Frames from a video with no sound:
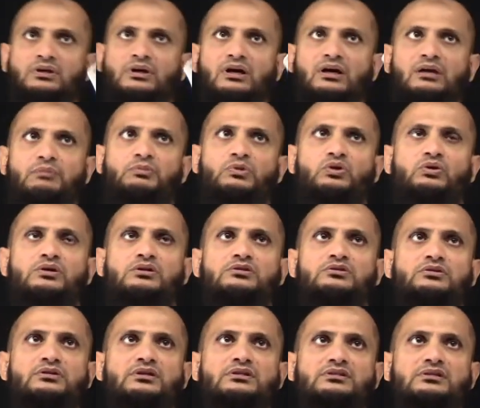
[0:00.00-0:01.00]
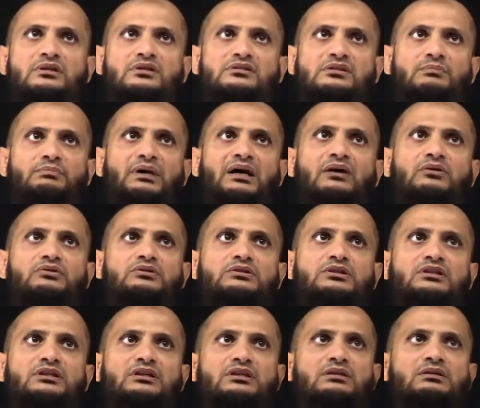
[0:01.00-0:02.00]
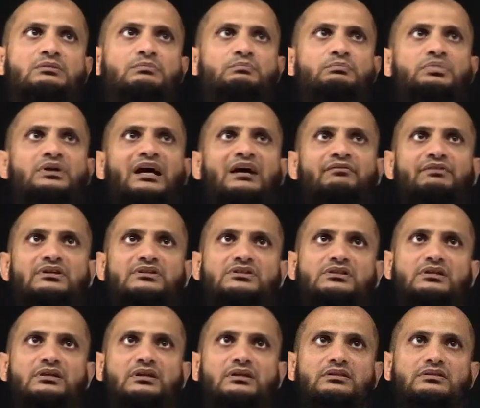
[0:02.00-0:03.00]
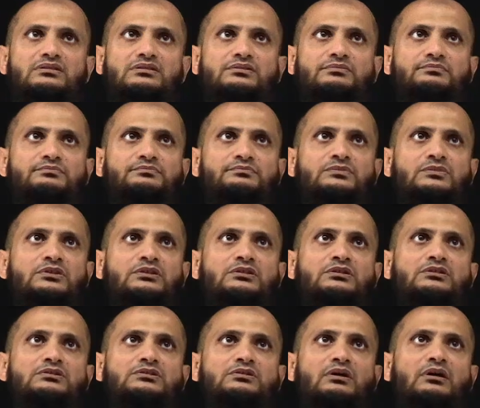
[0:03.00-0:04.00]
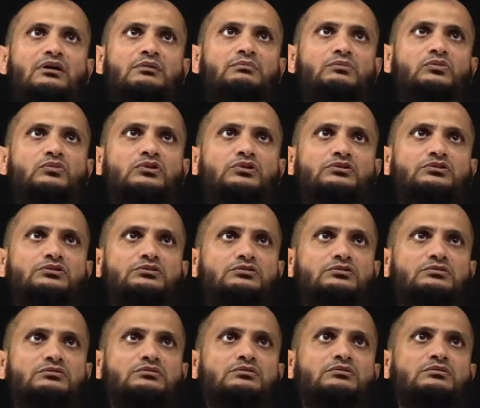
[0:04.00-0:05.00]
I'm going to discuss about the private circuits. So I'm going to